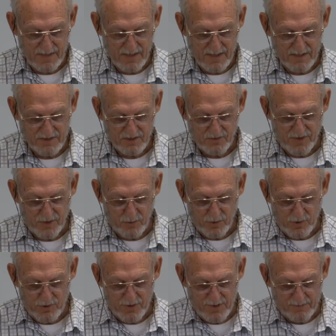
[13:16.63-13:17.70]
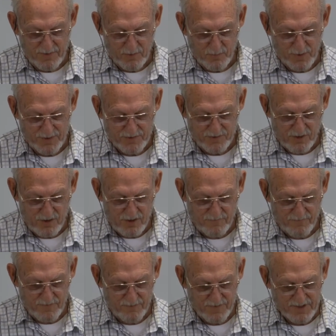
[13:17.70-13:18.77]
So they ordered them to withdraw
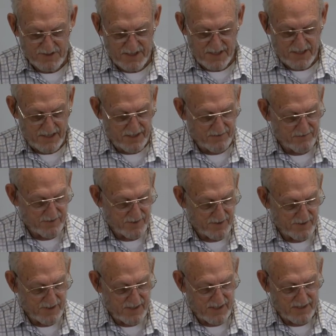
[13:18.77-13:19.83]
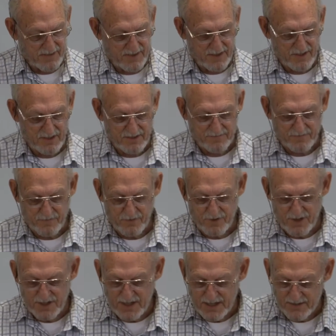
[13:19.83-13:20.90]
from the Sanhedrin and then conferred
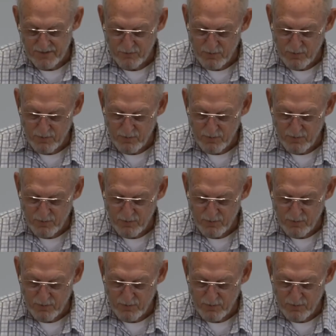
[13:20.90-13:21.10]
together.